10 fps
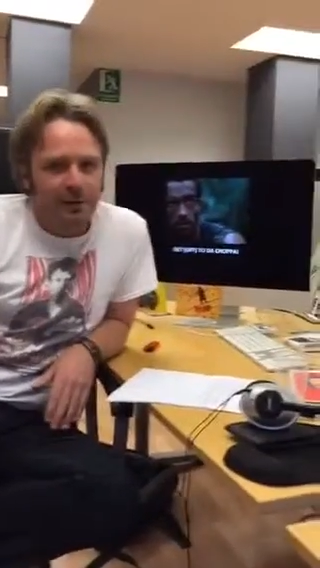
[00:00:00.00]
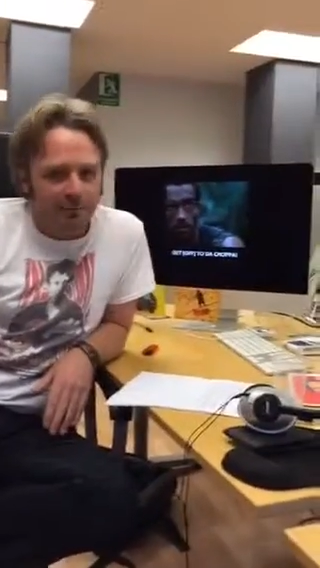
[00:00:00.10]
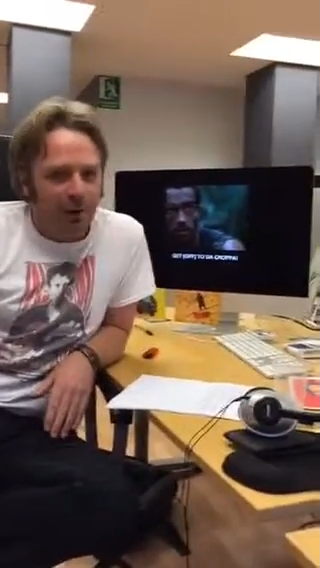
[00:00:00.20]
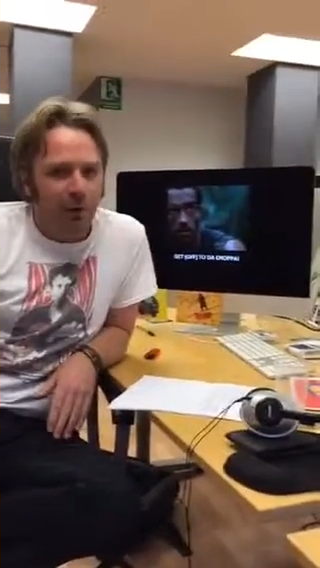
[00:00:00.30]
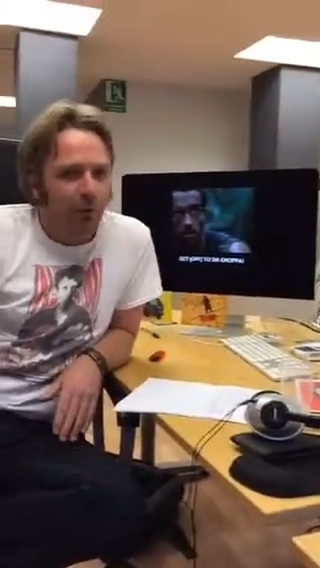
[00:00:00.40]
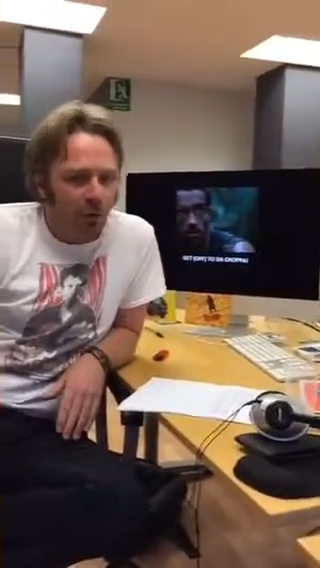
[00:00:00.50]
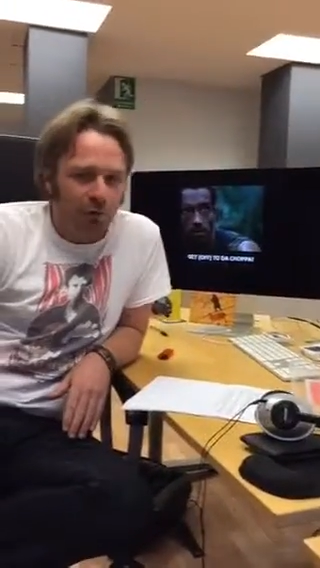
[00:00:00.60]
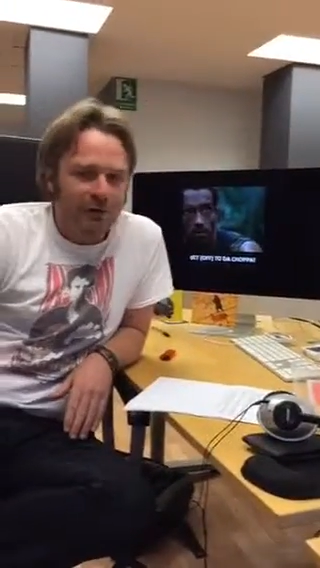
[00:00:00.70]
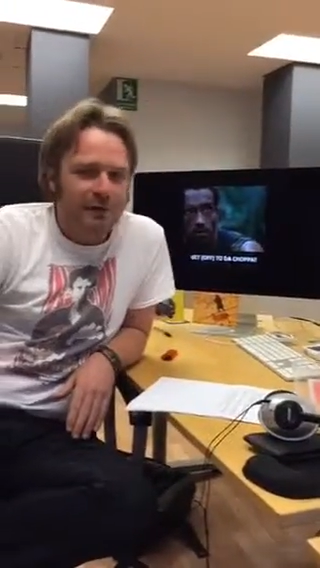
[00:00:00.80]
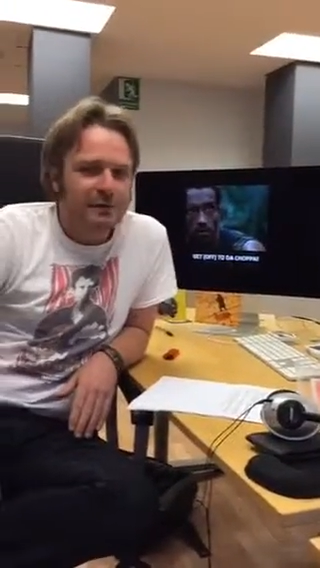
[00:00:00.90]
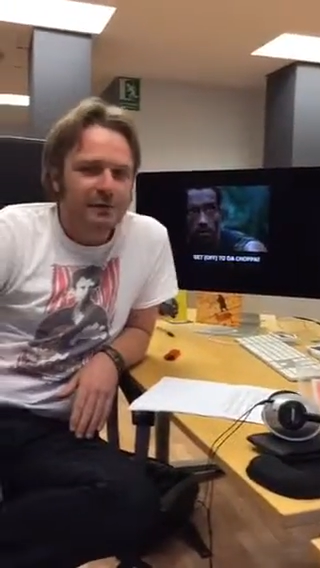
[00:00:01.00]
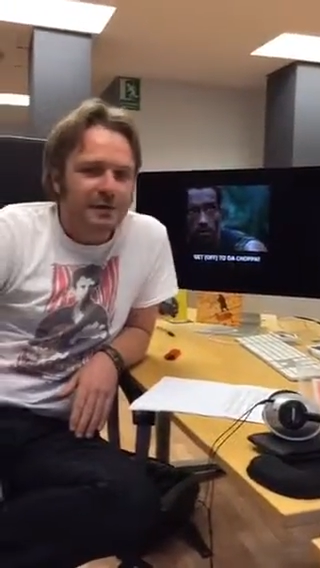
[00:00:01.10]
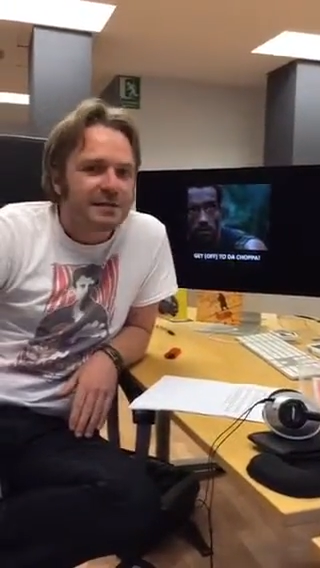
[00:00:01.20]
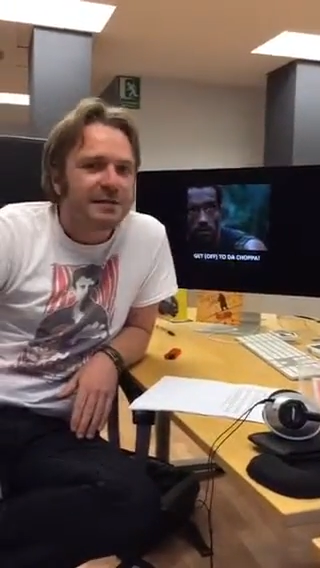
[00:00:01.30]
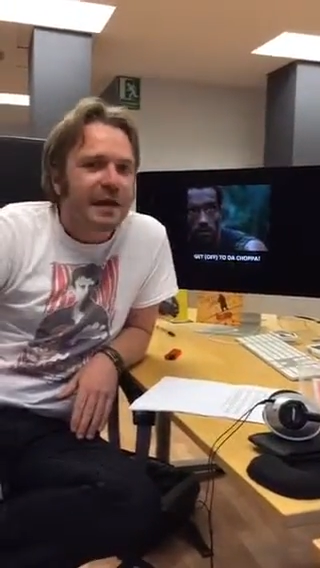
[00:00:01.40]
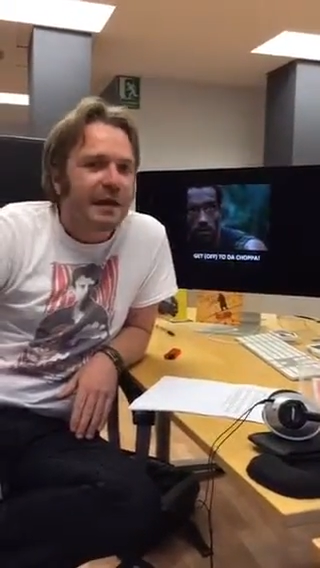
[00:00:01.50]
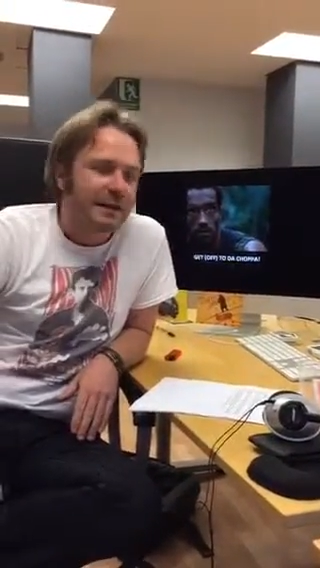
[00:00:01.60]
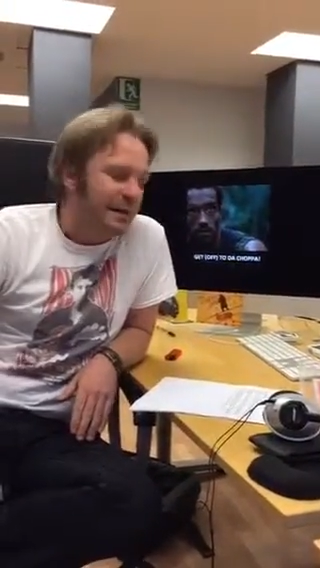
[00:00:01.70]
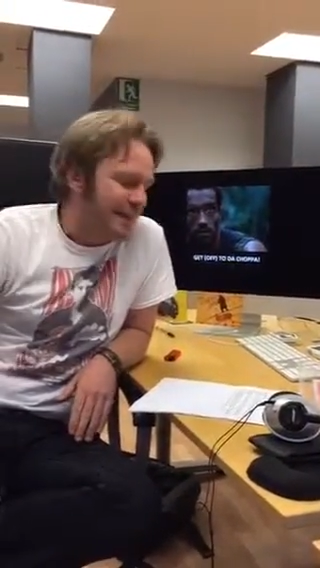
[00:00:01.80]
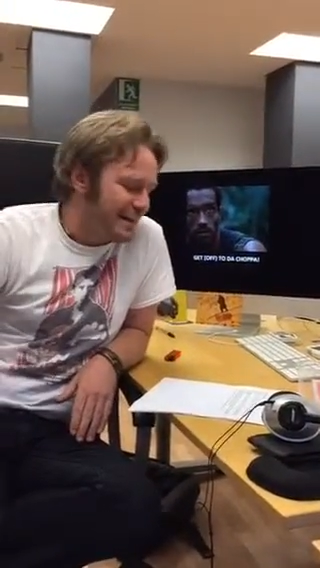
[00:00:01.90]
bellow all these insane
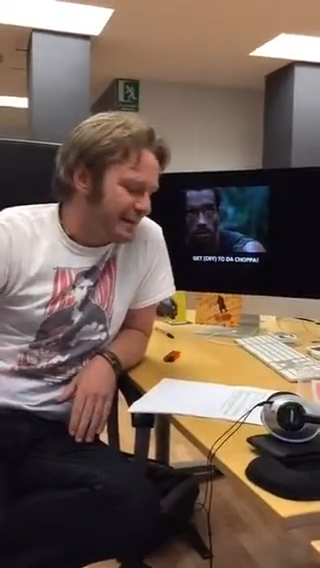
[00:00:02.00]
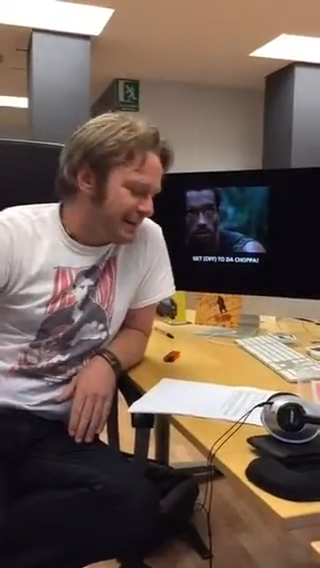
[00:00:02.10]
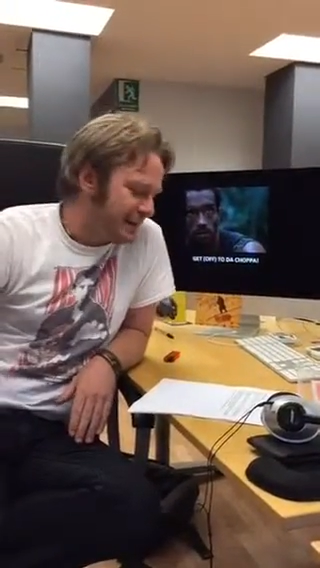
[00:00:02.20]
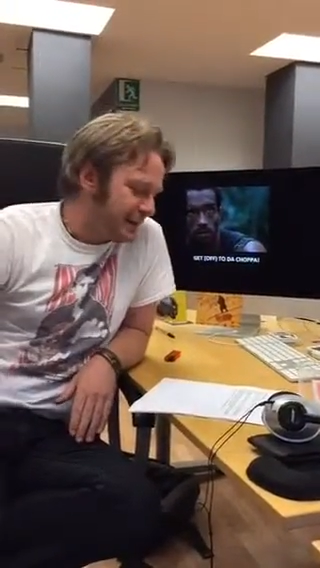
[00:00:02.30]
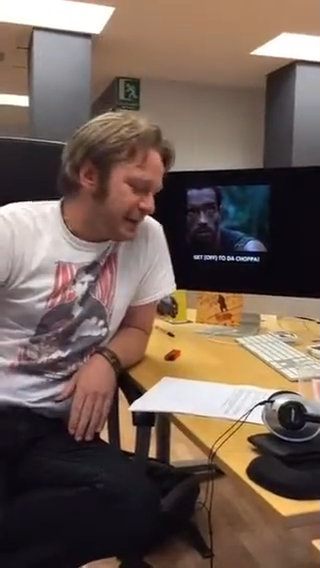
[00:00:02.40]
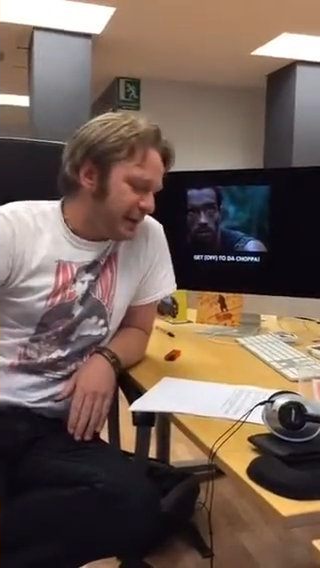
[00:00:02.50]
inanities.